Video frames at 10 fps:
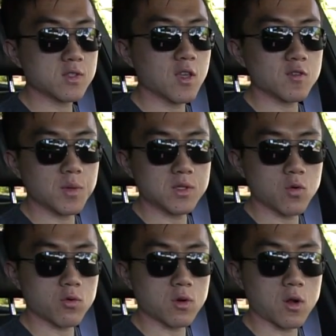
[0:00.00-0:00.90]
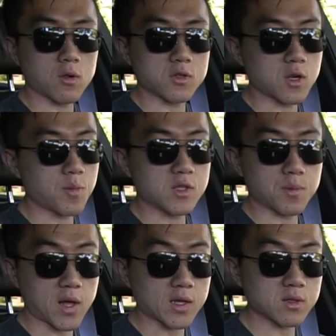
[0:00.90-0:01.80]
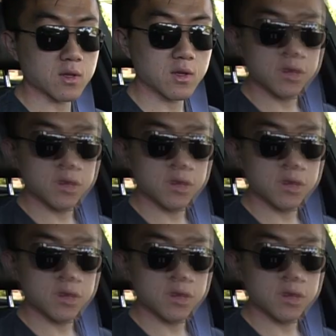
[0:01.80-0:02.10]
saves me $200 on a piece of plastic.